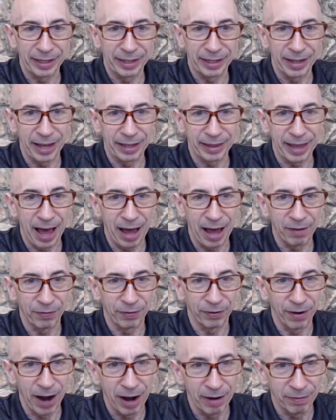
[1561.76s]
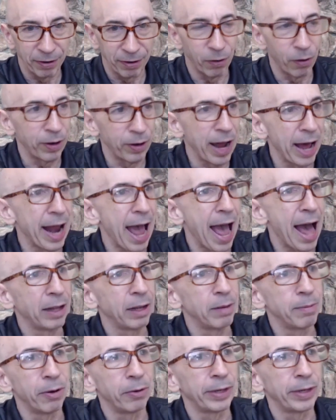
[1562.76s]
like that forever, or that
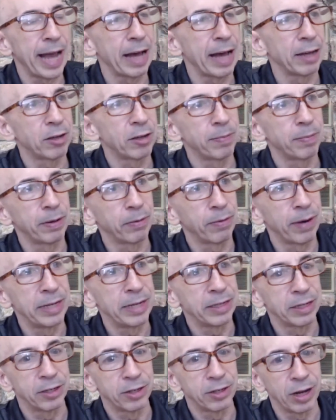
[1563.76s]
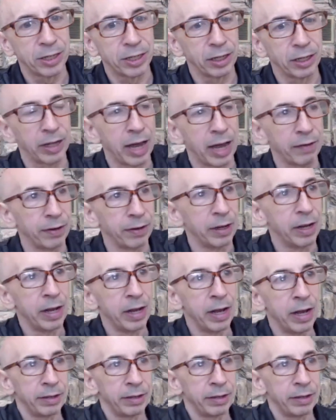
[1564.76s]
alimony has to be raised at such a level